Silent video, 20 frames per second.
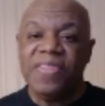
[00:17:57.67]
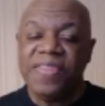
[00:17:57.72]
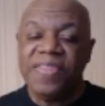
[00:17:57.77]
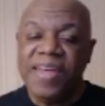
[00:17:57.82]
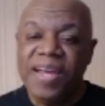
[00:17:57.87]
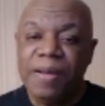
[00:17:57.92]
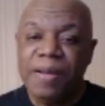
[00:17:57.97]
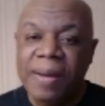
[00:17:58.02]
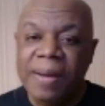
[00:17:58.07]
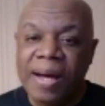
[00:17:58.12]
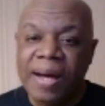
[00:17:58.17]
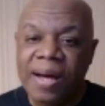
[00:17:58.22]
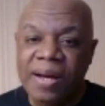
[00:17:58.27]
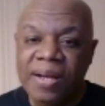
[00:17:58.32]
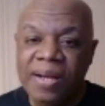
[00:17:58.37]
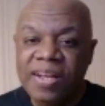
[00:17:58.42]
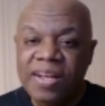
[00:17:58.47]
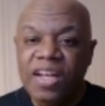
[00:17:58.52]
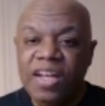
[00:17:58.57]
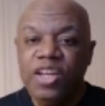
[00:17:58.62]
Think
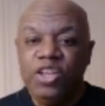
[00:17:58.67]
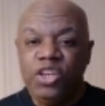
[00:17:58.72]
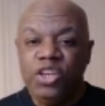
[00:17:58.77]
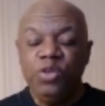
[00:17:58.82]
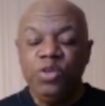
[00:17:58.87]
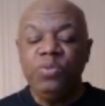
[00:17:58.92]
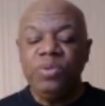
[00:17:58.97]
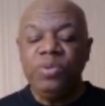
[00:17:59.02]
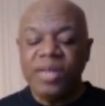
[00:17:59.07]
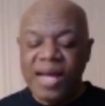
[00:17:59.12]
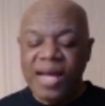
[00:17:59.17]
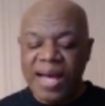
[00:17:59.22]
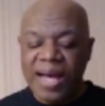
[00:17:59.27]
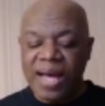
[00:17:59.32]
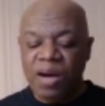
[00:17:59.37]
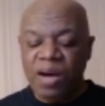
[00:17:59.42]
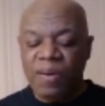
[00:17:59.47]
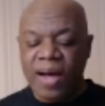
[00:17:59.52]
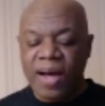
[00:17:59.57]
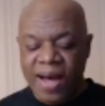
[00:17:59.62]
about it. You
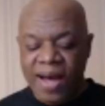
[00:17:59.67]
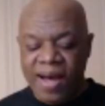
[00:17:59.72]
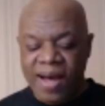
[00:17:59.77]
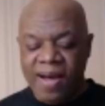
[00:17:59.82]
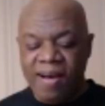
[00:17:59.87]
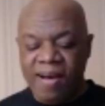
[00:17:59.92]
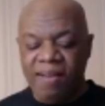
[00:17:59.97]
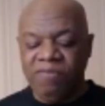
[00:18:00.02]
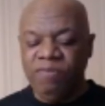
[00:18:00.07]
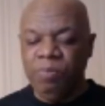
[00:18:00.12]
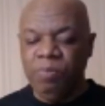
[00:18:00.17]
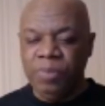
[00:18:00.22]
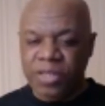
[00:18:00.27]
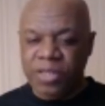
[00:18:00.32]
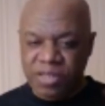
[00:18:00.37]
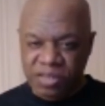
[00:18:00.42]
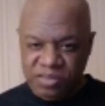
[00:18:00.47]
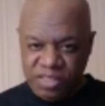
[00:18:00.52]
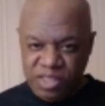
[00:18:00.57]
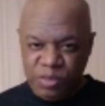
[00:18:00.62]
now have,
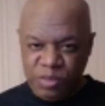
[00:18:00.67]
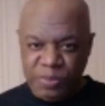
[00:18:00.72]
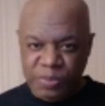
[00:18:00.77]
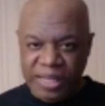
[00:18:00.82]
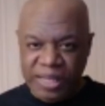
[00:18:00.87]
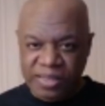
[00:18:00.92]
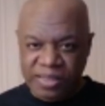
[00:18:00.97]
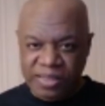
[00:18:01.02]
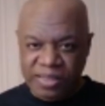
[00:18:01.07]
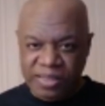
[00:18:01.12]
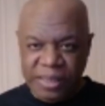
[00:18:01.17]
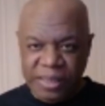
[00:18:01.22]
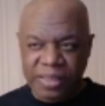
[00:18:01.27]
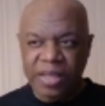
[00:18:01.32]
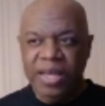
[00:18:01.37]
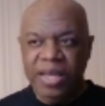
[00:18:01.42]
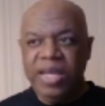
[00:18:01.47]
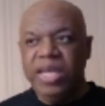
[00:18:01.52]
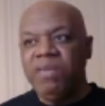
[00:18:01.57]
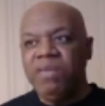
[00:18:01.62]
because of this pandemic,
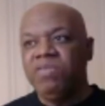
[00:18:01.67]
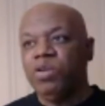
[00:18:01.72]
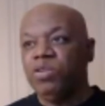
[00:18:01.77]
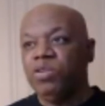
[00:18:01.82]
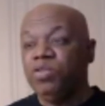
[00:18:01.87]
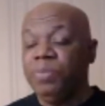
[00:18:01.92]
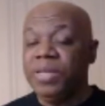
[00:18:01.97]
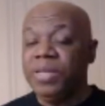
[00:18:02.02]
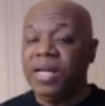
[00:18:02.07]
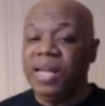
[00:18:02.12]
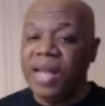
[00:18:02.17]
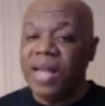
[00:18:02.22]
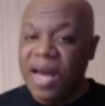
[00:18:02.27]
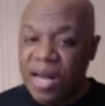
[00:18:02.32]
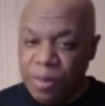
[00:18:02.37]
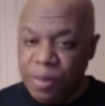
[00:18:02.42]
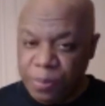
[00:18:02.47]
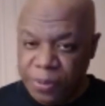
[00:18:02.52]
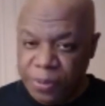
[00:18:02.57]
even though it's been a lot